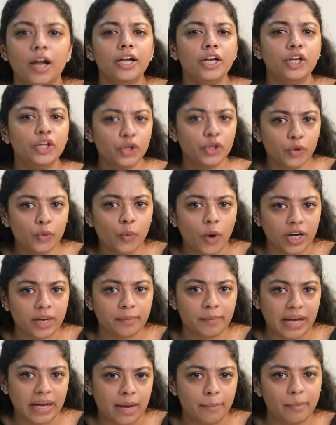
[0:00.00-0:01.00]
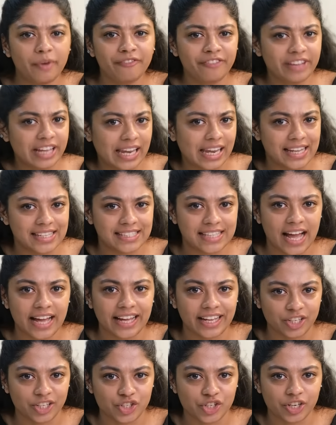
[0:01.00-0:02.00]
Do you want to become a VLSI
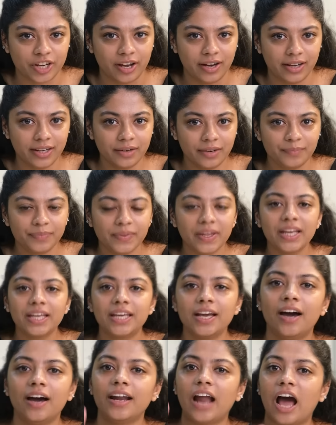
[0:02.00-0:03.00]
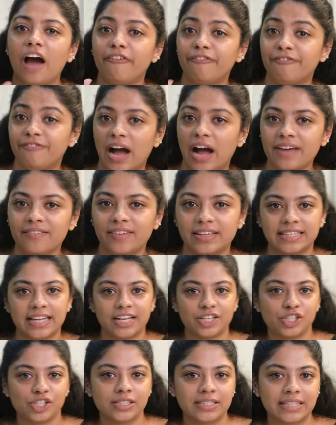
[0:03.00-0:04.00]
engineer? Here are 5
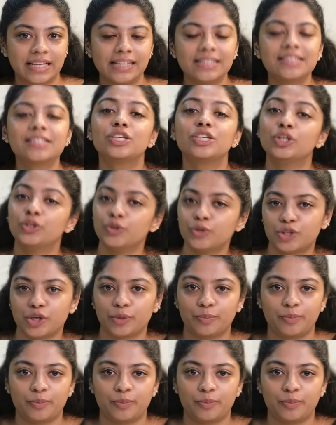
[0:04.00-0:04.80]
essential skills you should